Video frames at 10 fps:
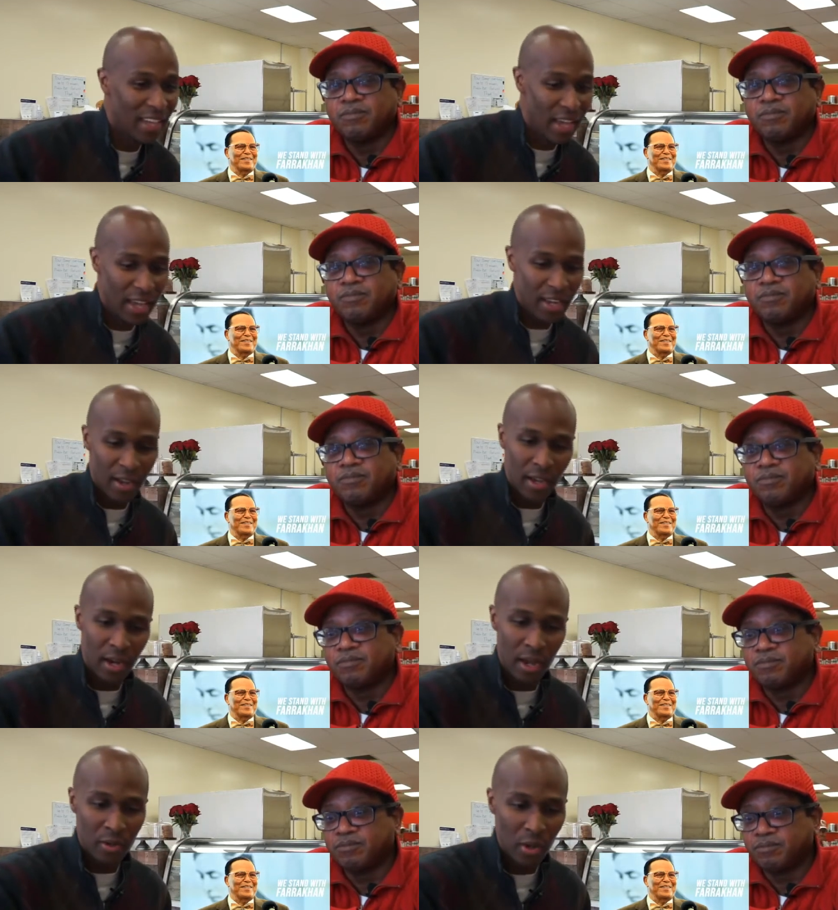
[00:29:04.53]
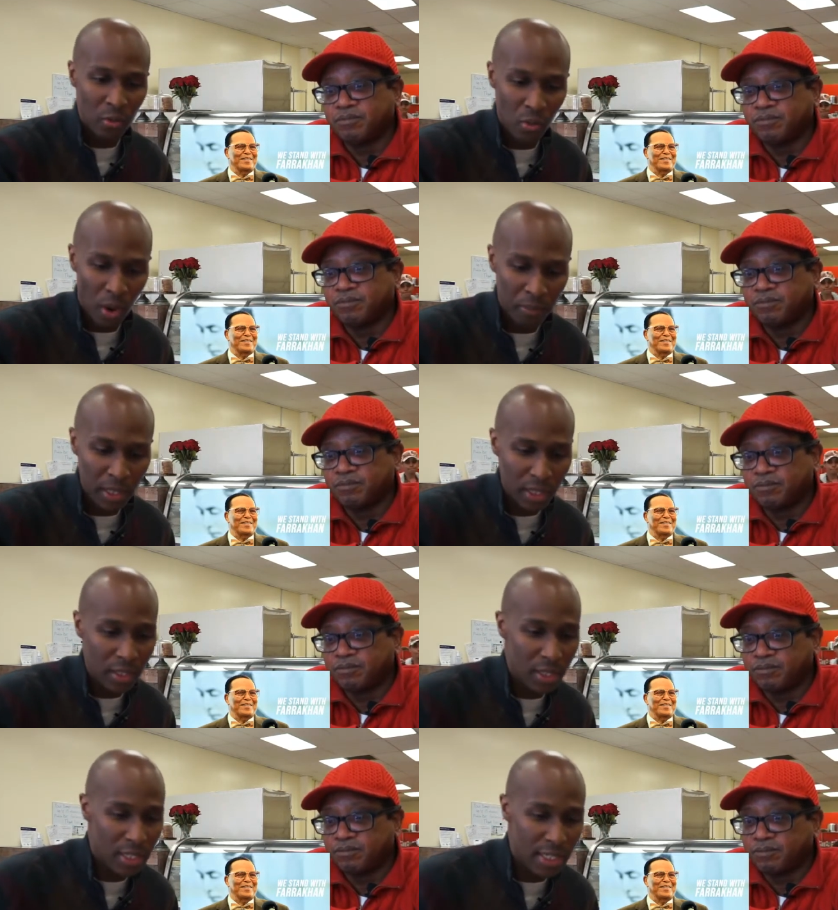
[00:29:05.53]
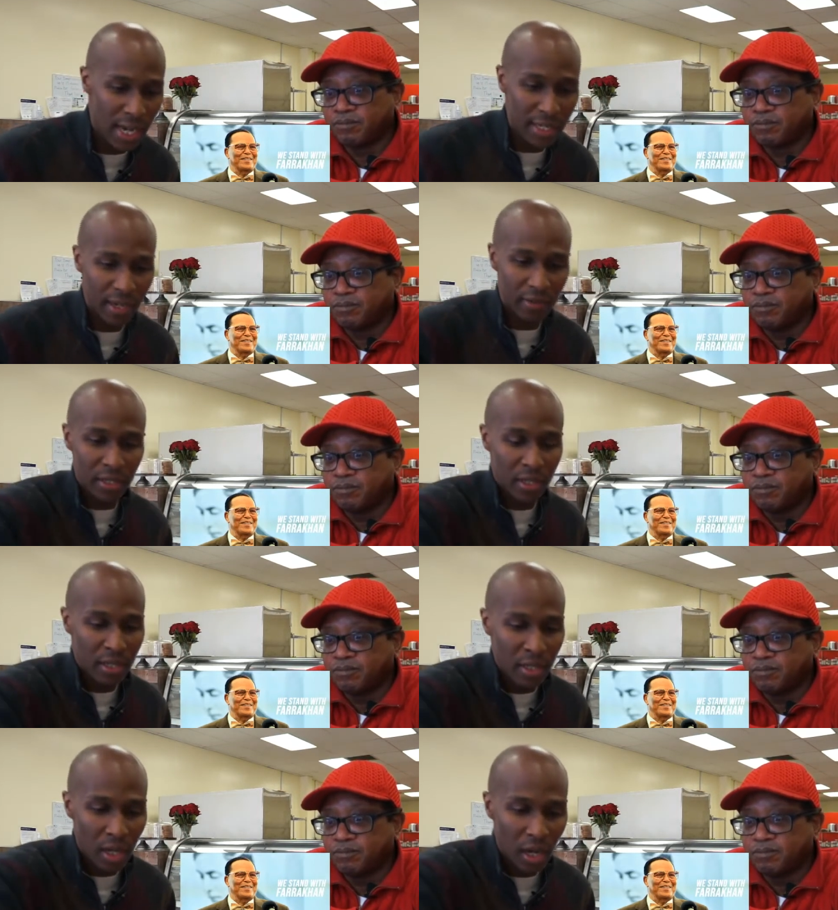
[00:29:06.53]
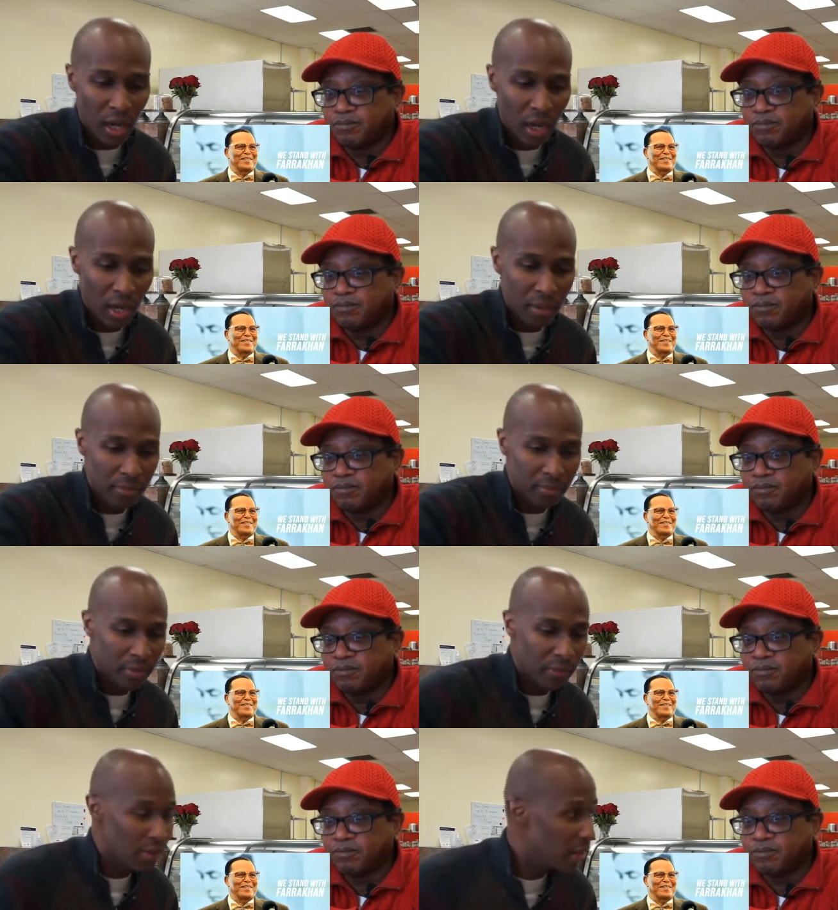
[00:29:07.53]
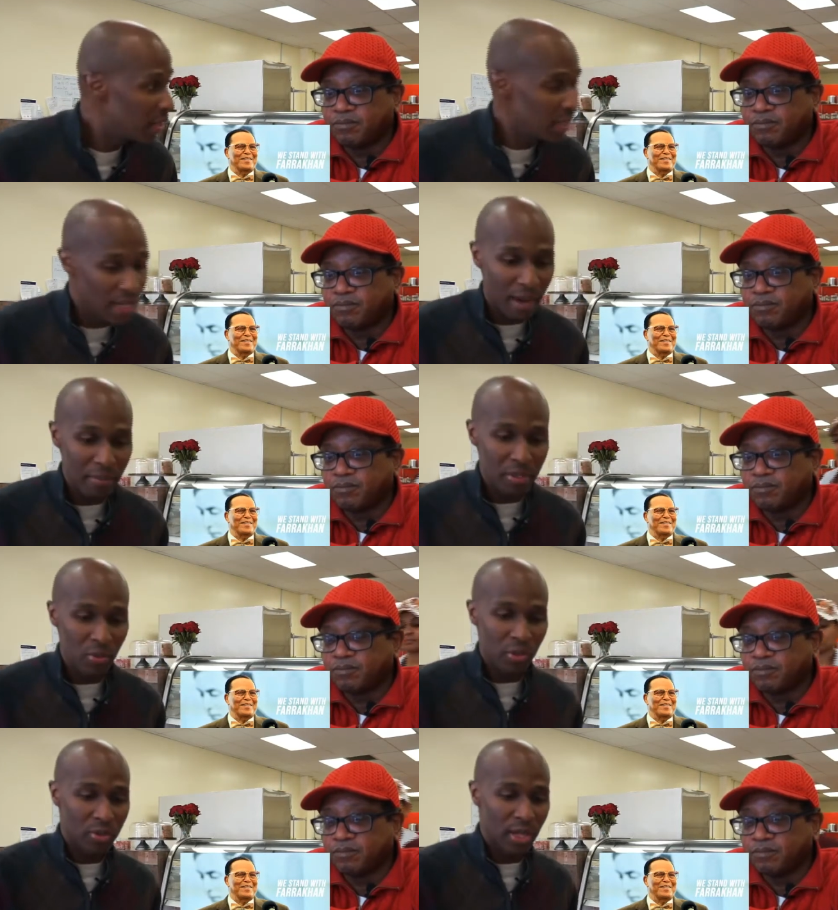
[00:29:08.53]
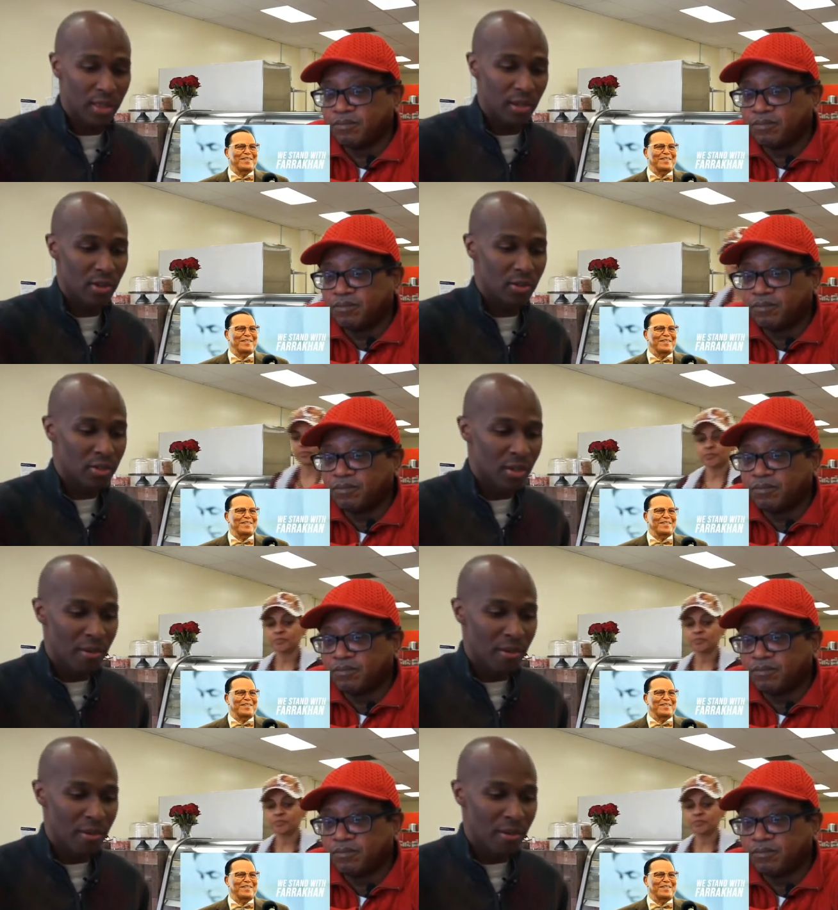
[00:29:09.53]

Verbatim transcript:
Speaker 1: And, and, and, and I'm looking in the chat area. Um, if there are any comments, we'll take those.